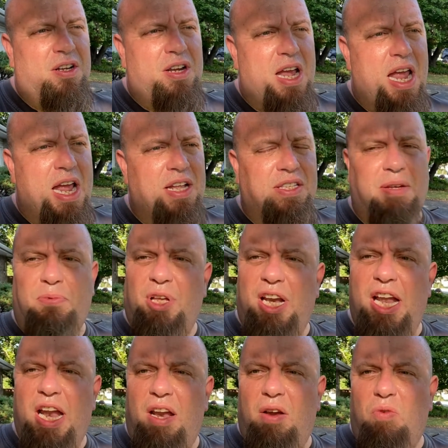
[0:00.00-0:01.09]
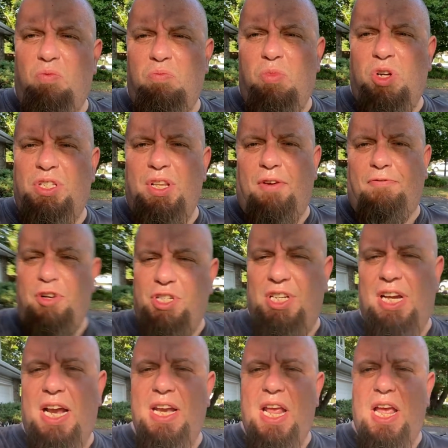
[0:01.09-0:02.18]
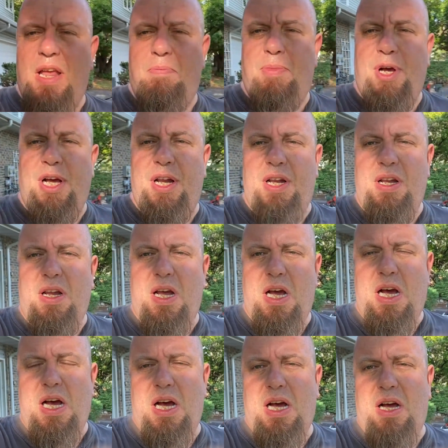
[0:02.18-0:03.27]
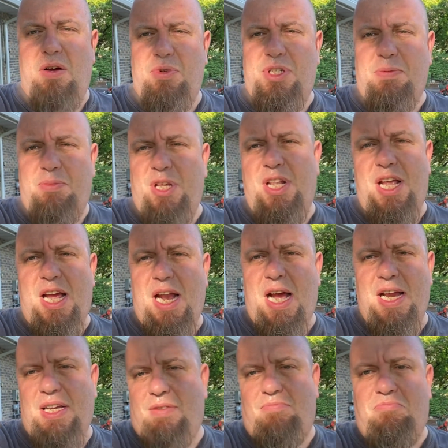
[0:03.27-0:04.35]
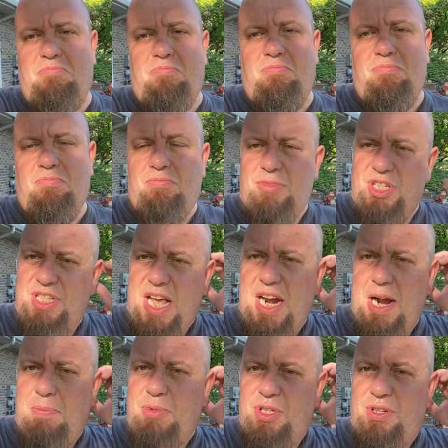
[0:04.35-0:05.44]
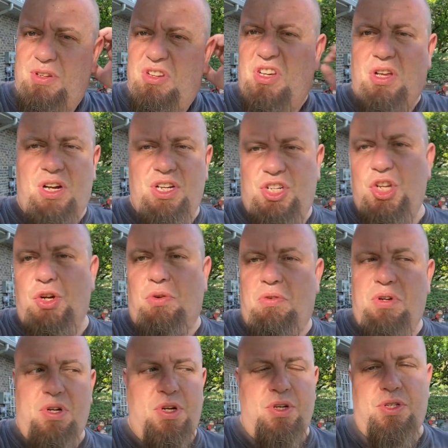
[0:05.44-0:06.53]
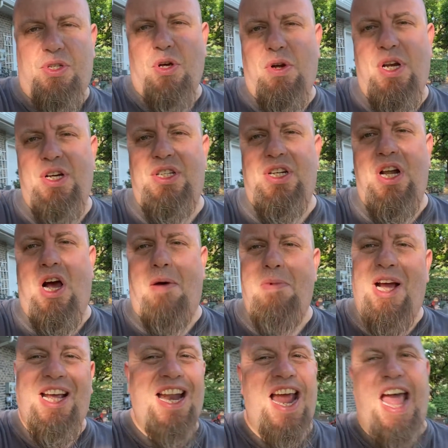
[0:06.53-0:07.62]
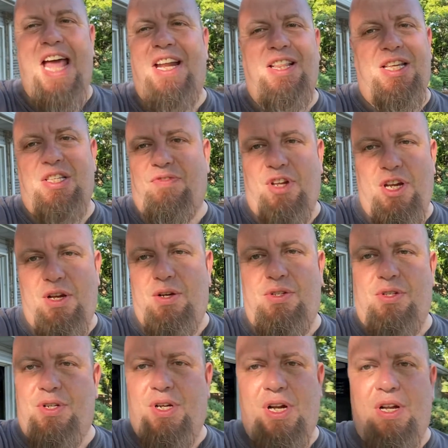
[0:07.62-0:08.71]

and something that wasn't the first thing I did, but was something that I decided I was gonna do. So here's the deal. I'm not gonna edit these videos, so